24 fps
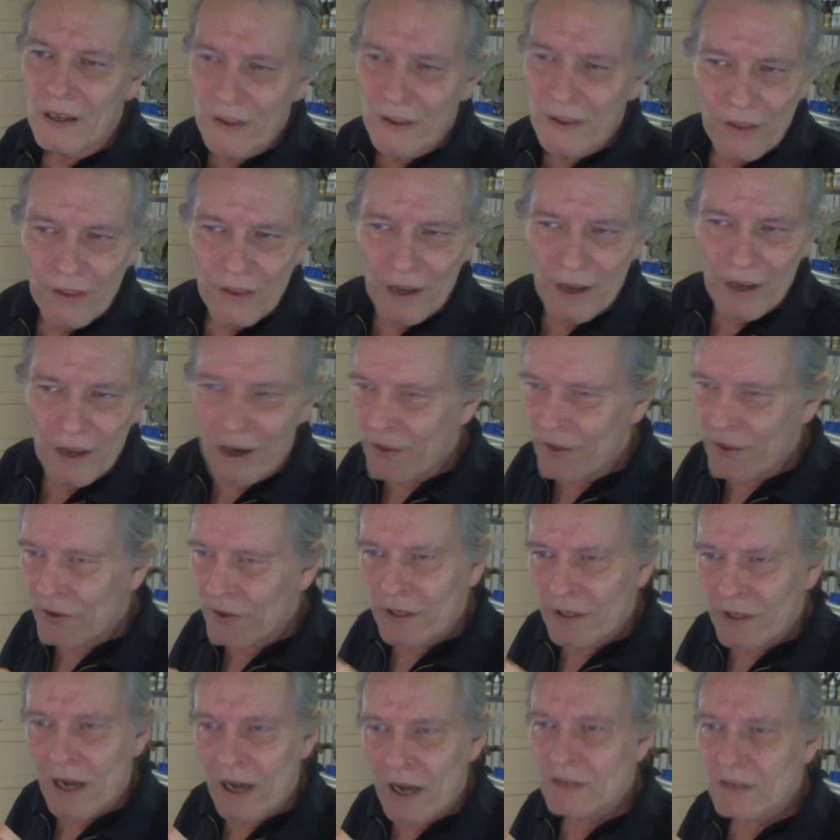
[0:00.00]
the other
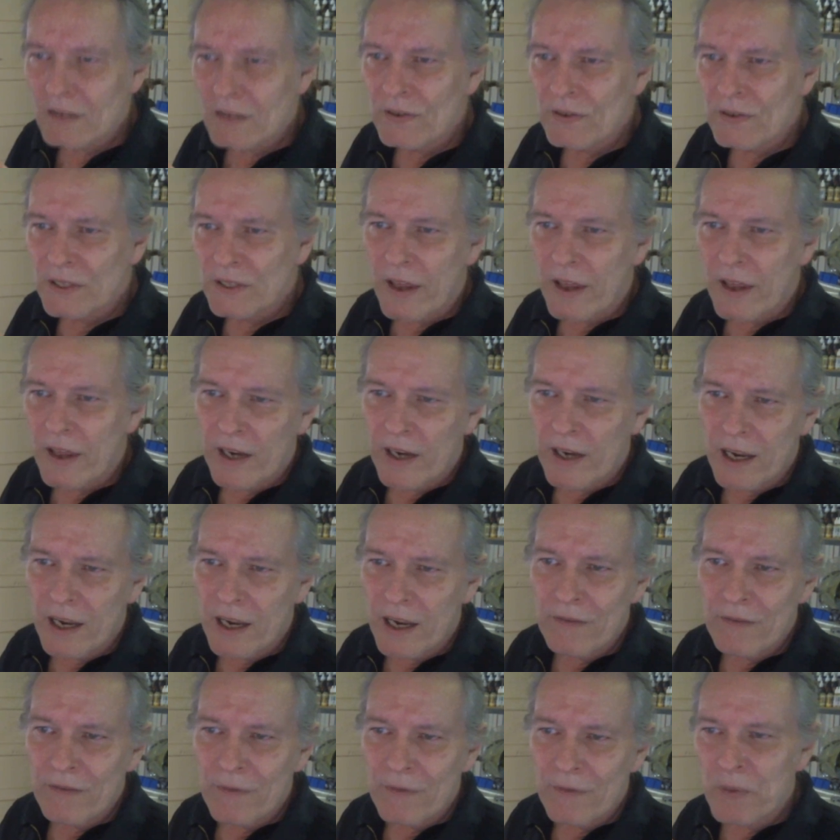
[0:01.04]
nozzles that
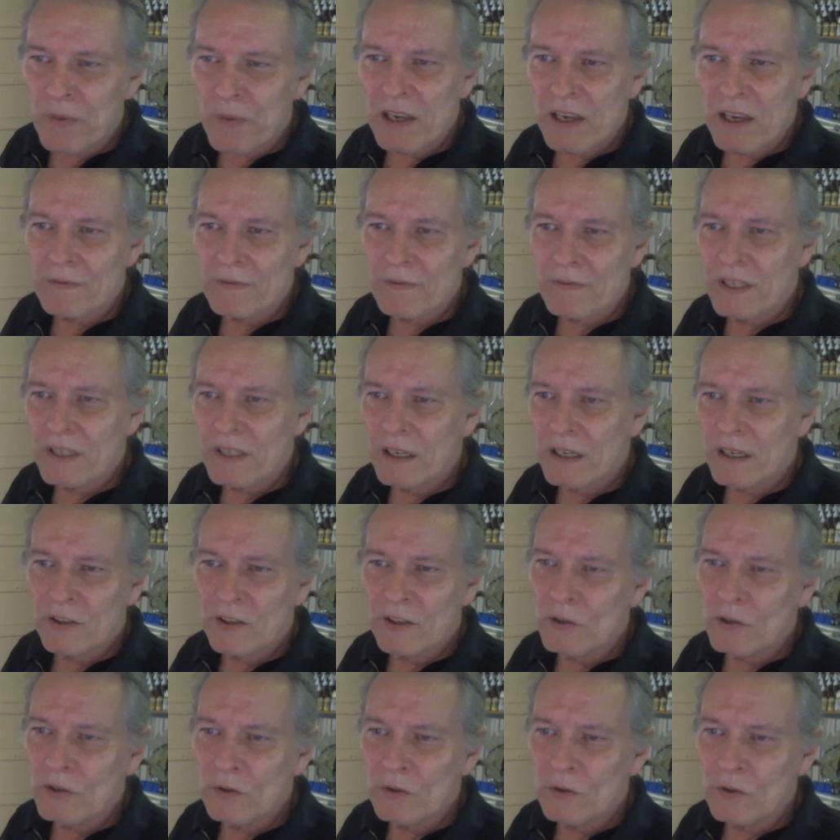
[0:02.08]
have a PFT
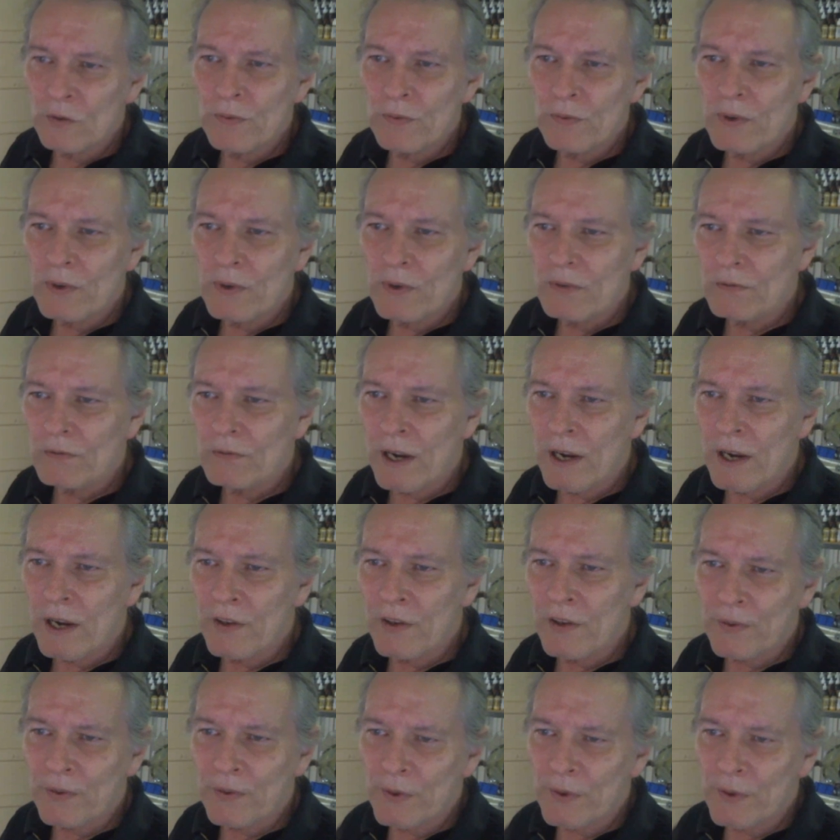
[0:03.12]
tube running
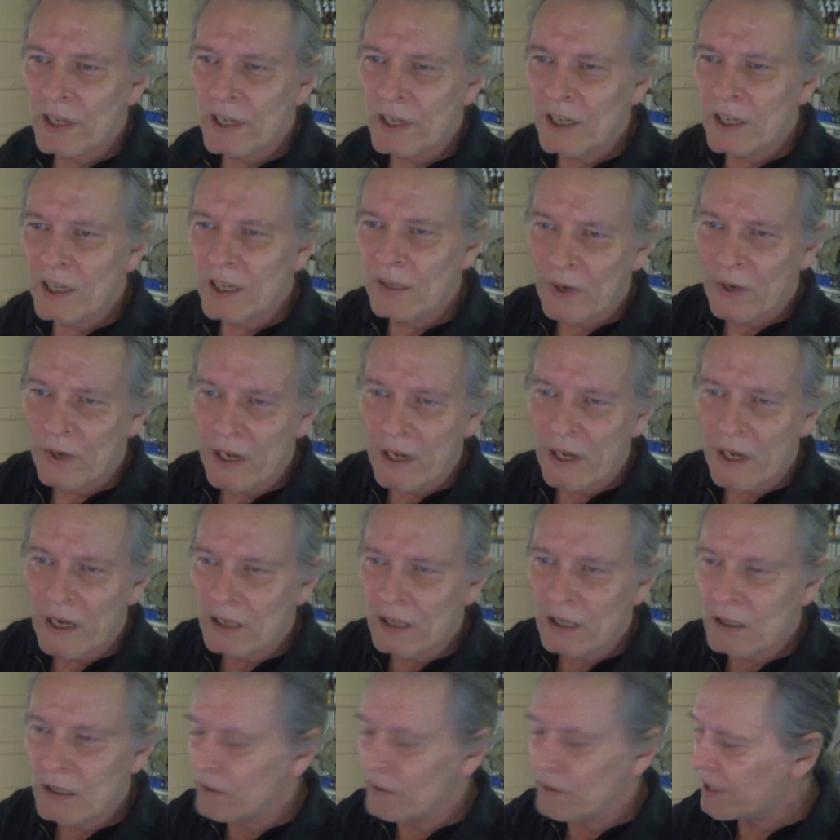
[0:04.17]
through the heat break,
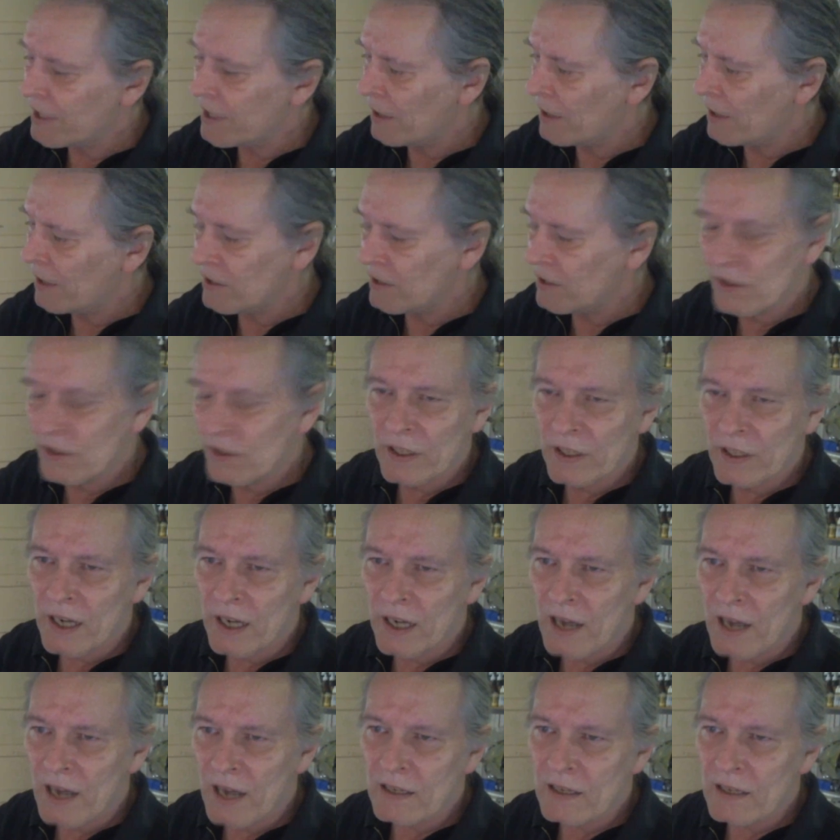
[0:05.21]
going down into the
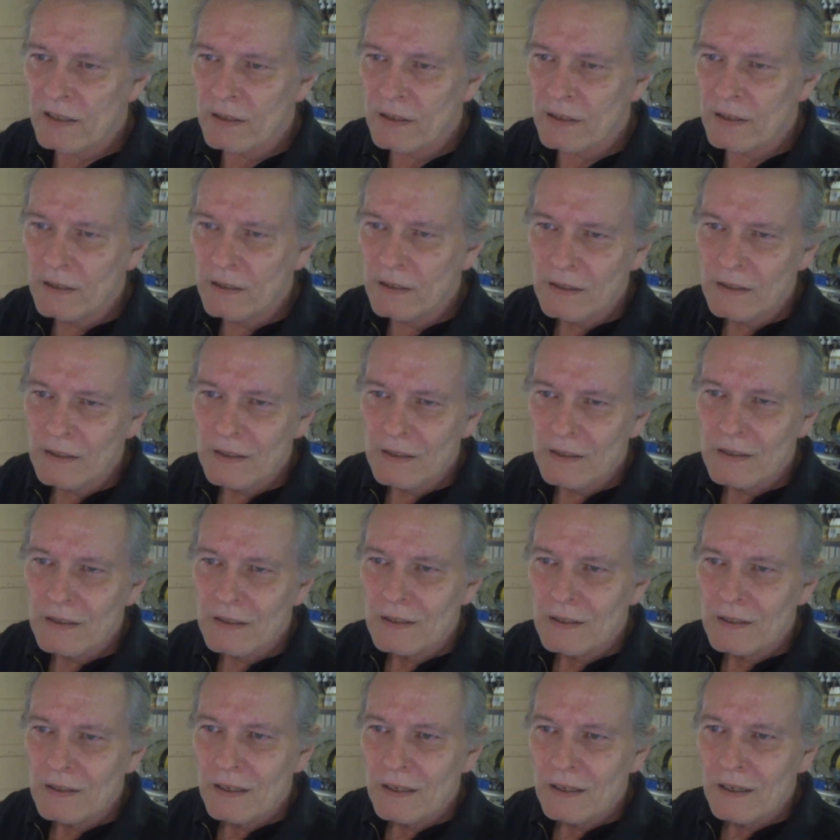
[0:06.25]
nozzle.
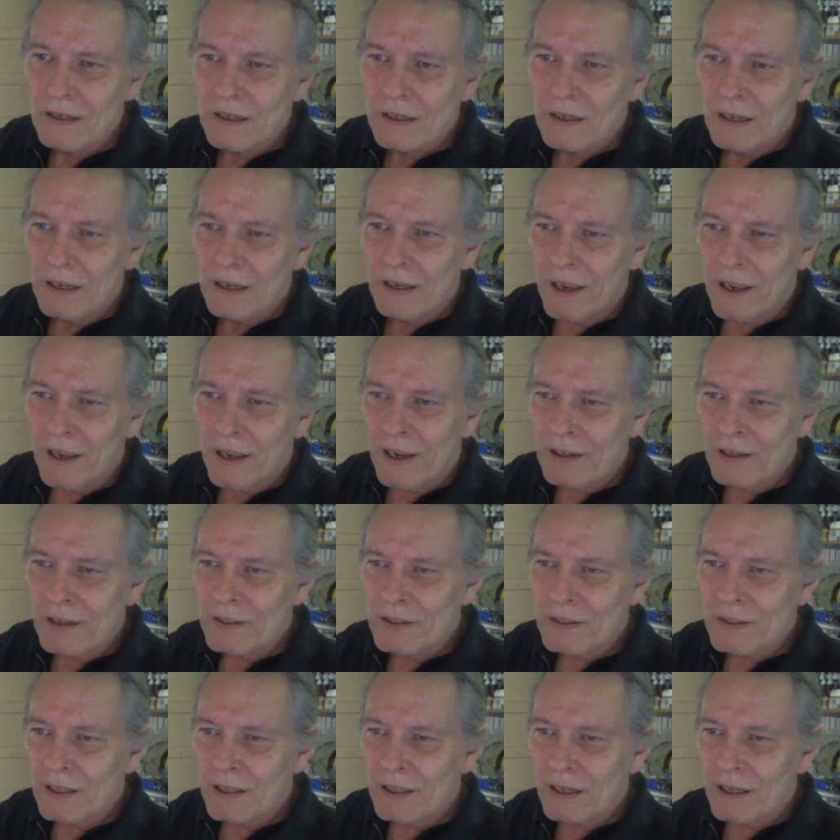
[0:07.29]
And
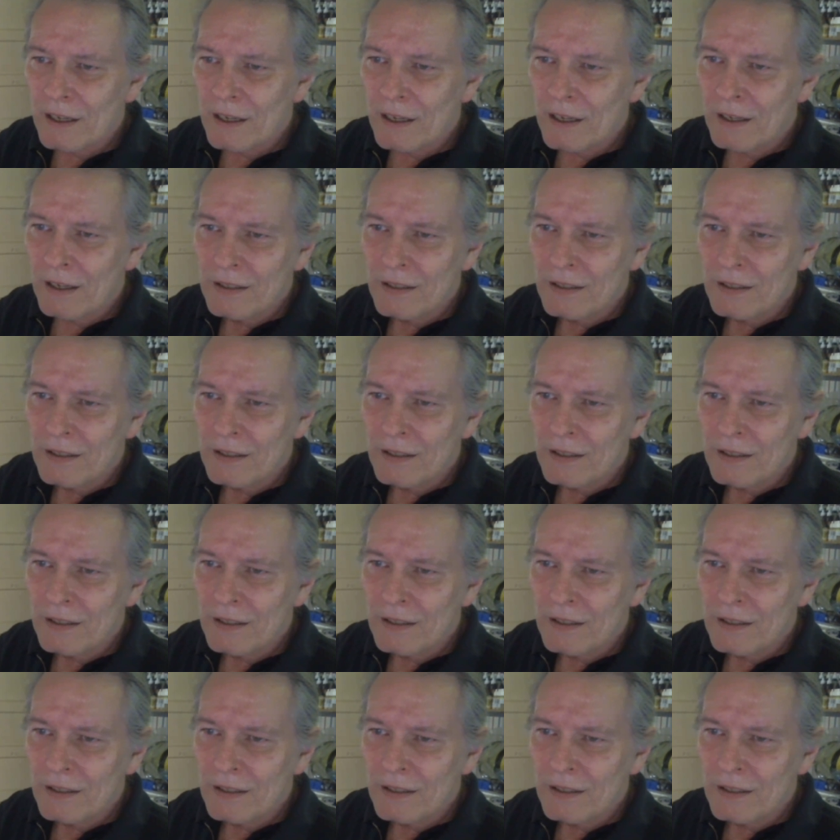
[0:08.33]
the